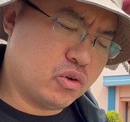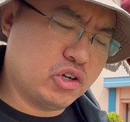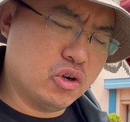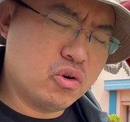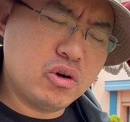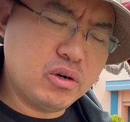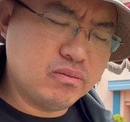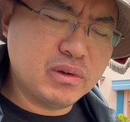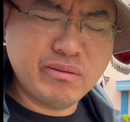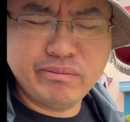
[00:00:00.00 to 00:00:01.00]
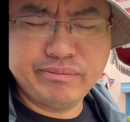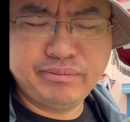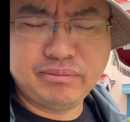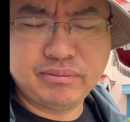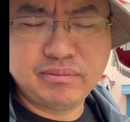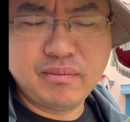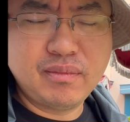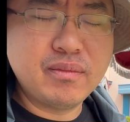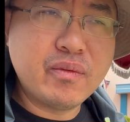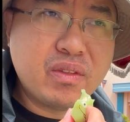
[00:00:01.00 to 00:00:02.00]
yogurt.
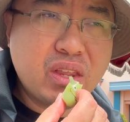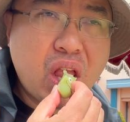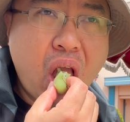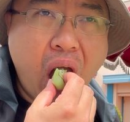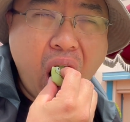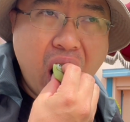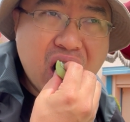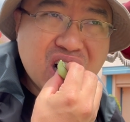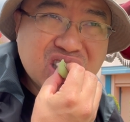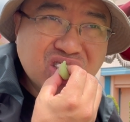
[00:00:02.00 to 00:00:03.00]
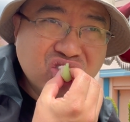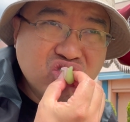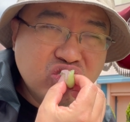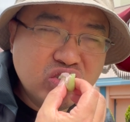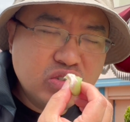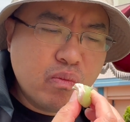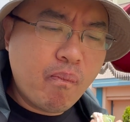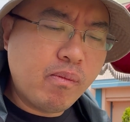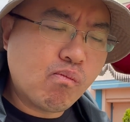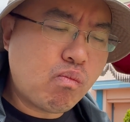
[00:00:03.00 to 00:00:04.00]
Yogurt, maybe? Oh,
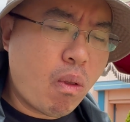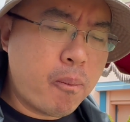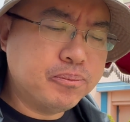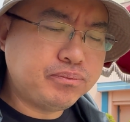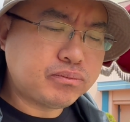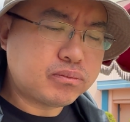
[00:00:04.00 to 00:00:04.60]
so each one has a different